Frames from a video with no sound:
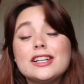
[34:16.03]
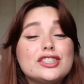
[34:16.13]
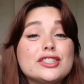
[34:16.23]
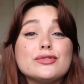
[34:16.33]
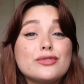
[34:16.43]

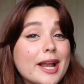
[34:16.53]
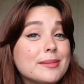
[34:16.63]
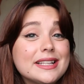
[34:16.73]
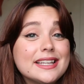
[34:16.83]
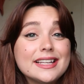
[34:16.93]
just
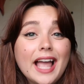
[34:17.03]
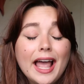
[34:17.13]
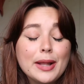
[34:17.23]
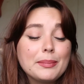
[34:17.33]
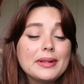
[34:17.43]
rambling
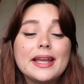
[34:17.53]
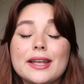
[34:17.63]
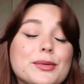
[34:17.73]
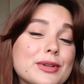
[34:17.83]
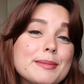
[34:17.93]
and
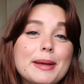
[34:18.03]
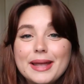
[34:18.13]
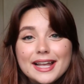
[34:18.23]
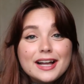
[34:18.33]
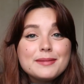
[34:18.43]
playing with my
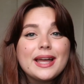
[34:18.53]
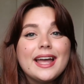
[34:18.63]
makeup,